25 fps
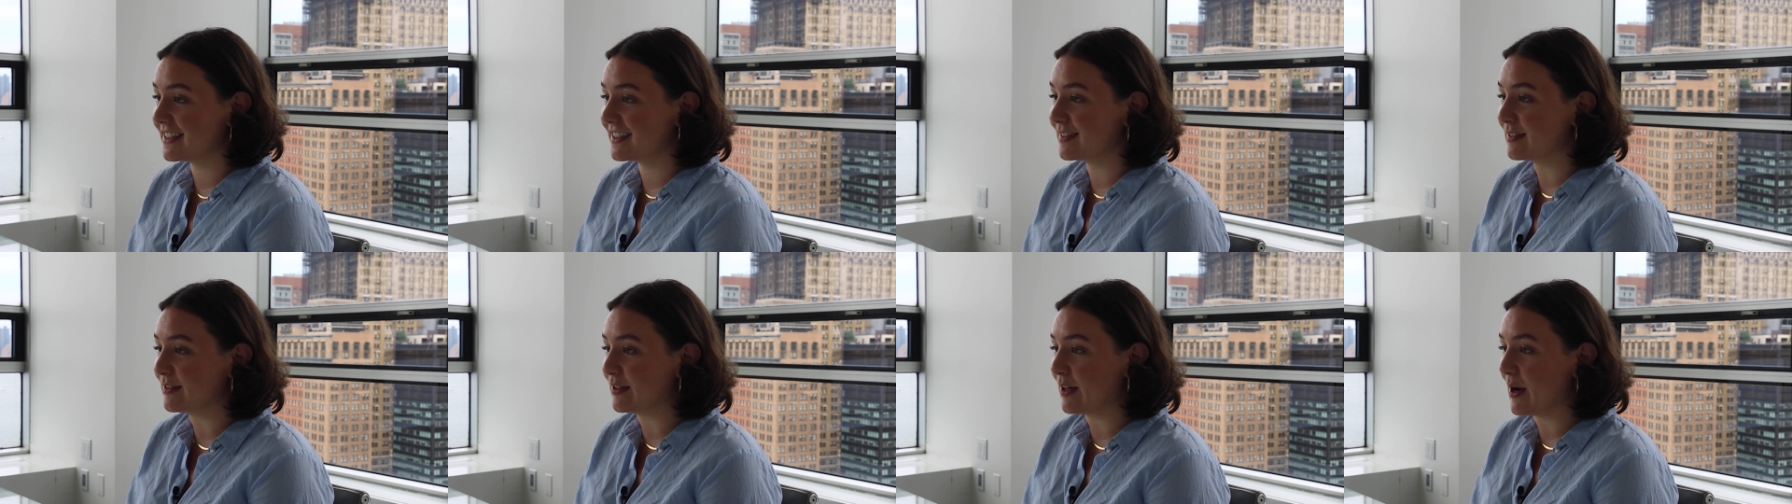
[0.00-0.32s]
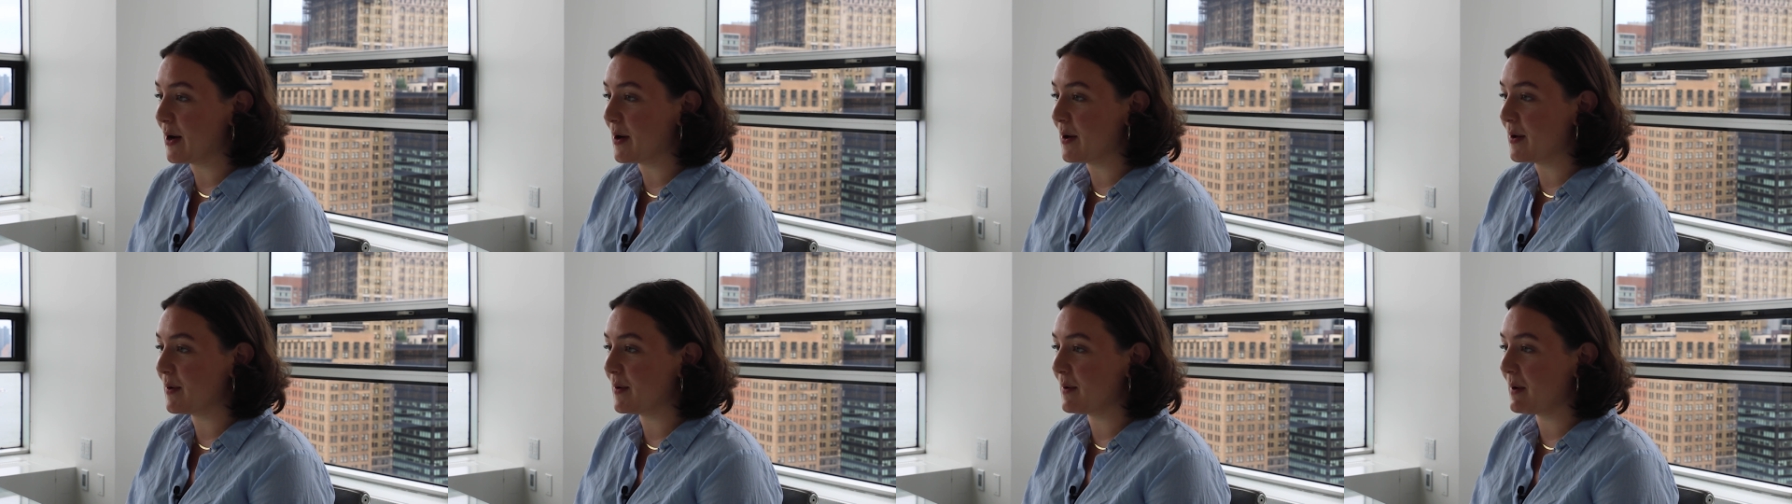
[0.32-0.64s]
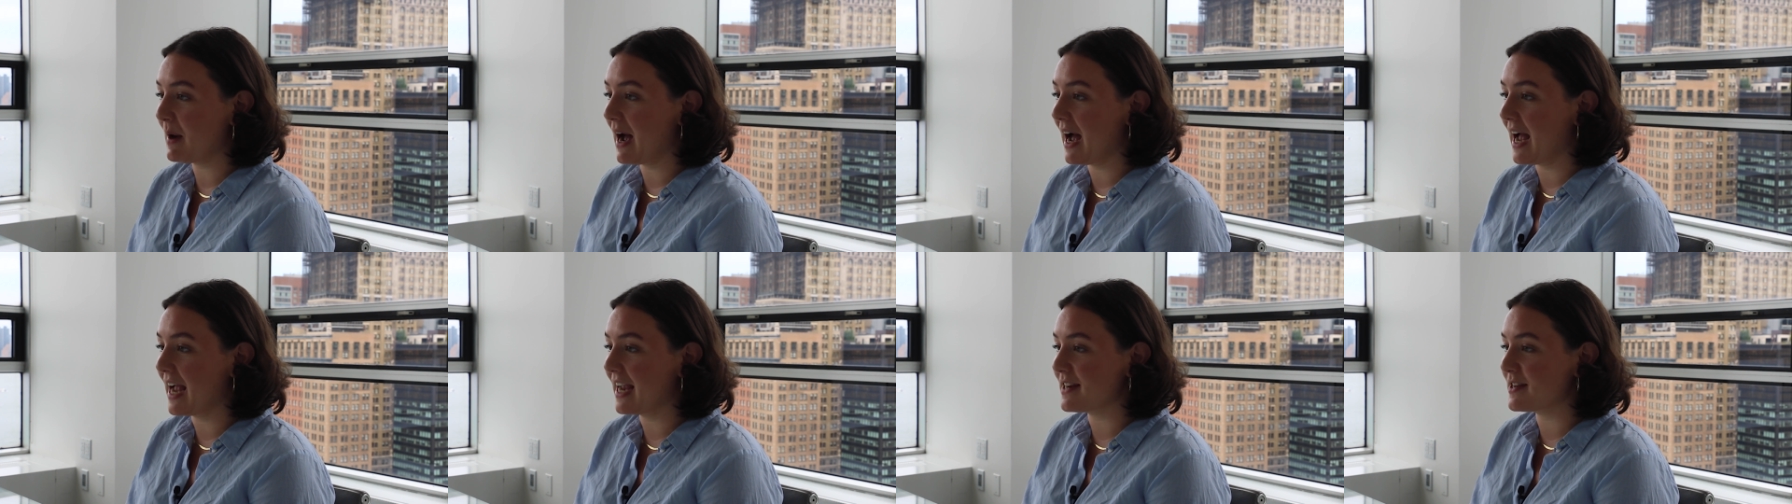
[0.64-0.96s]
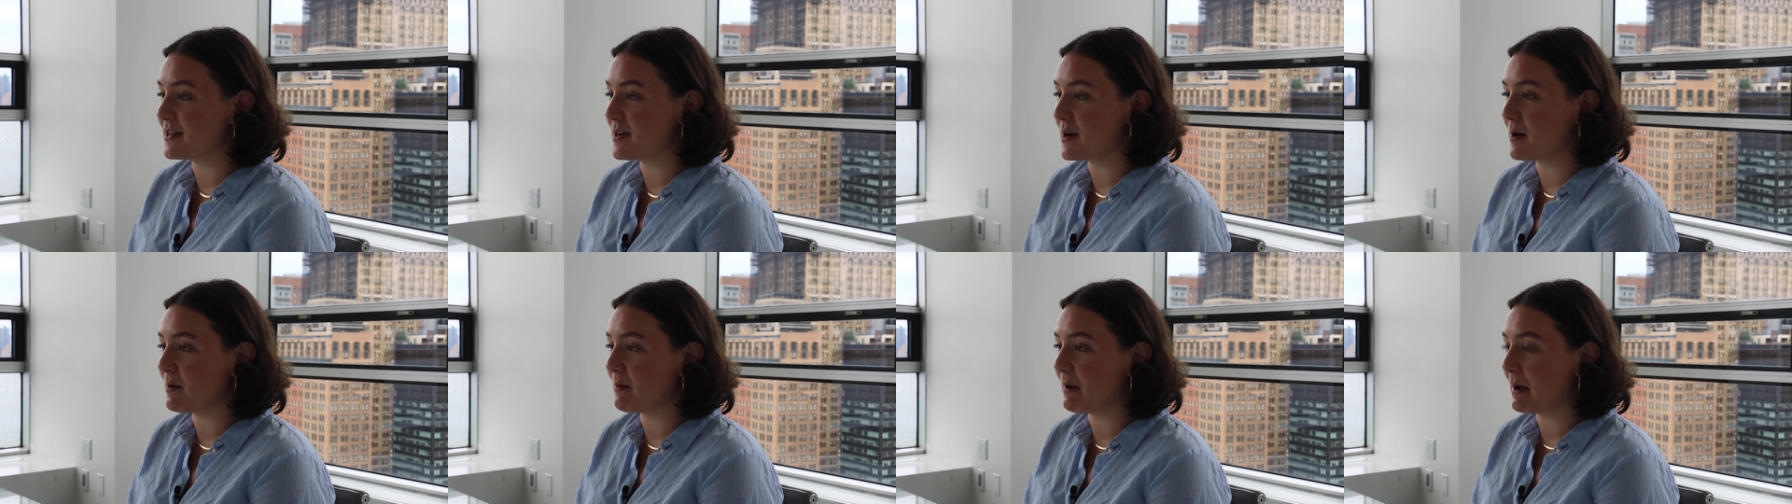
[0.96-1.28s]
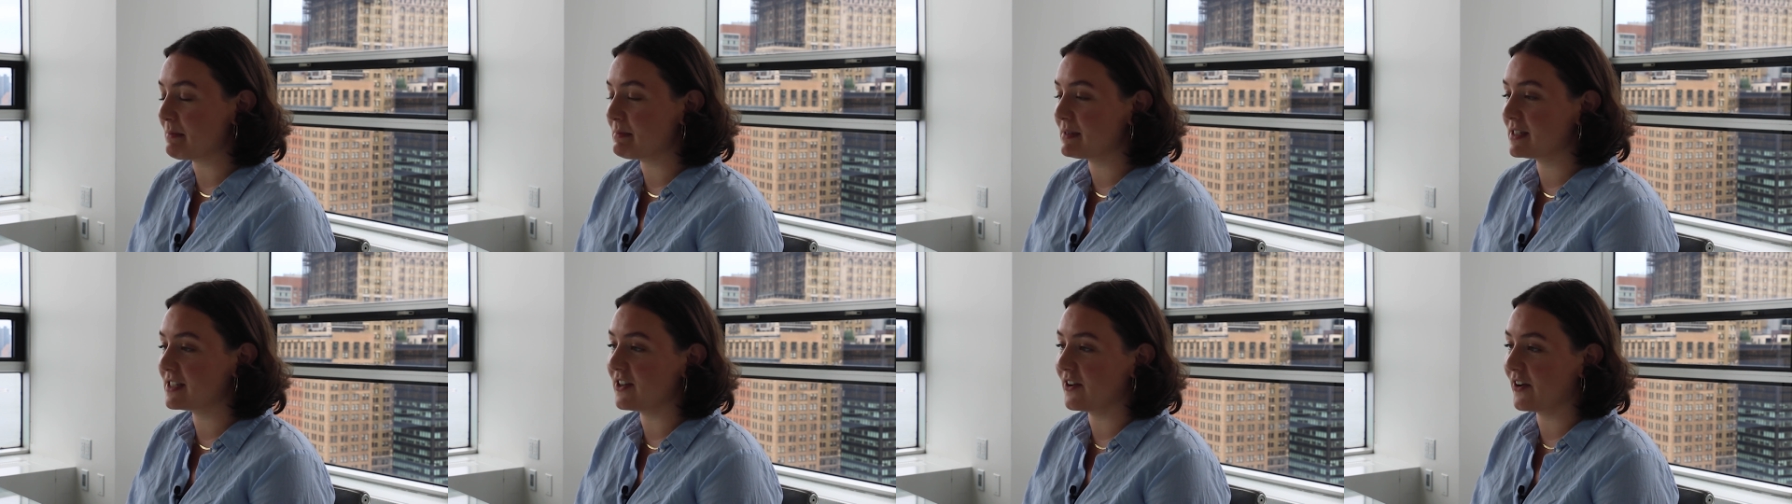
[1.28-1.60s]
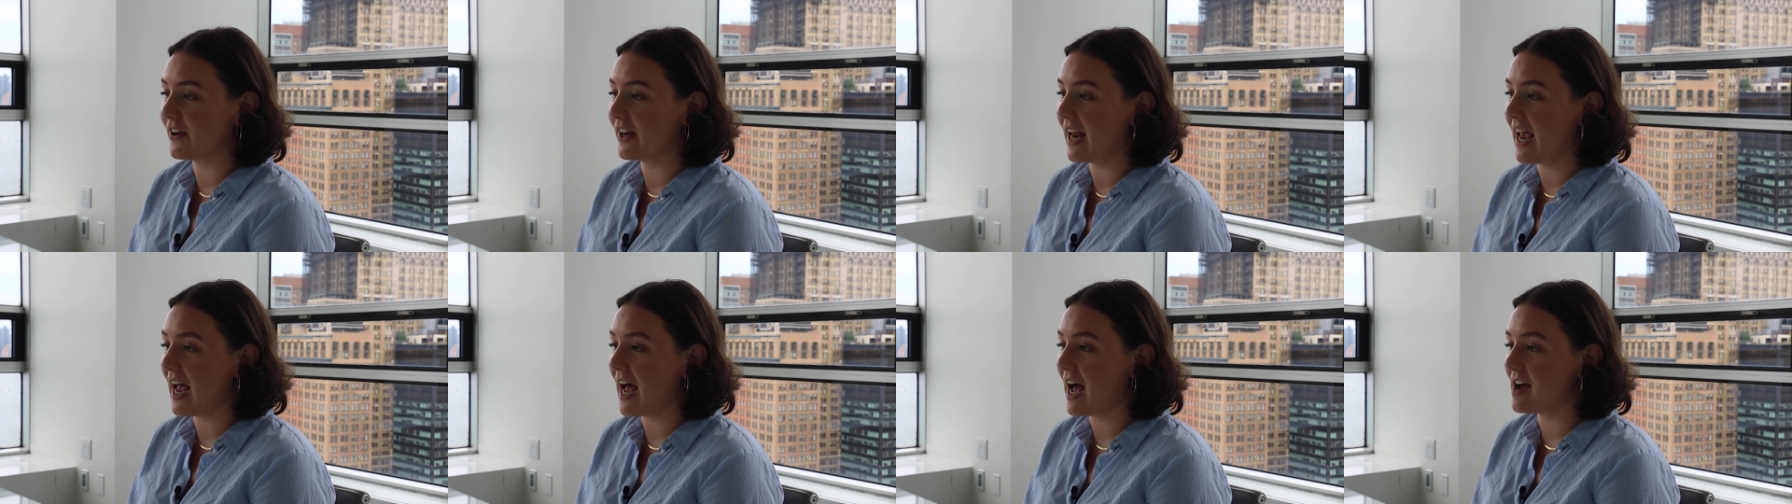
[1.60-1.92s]
So I know I'm still
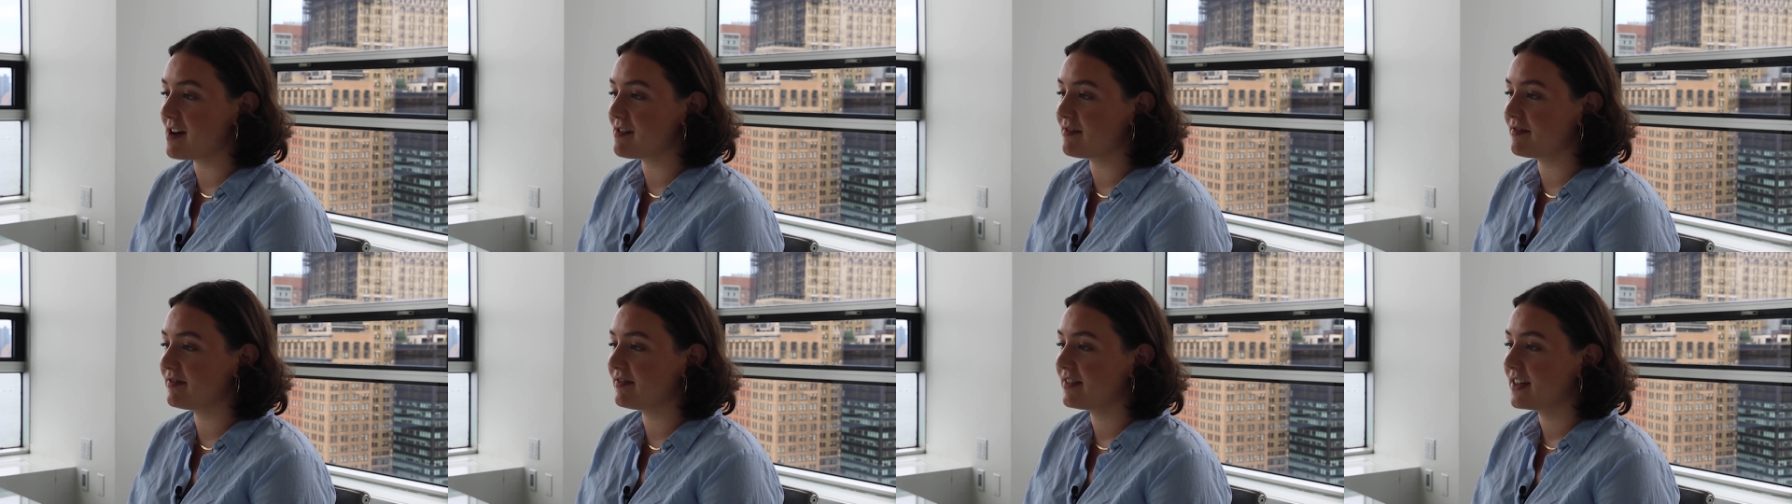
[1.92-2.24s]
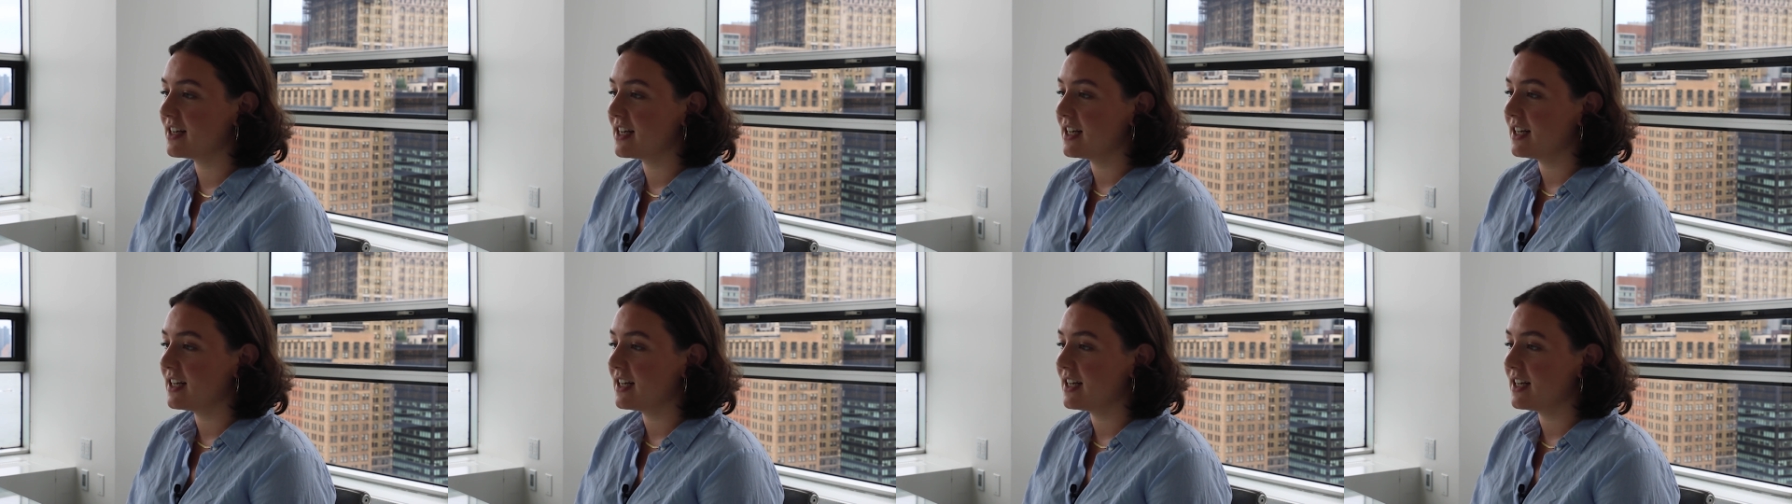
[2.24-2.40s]
going to have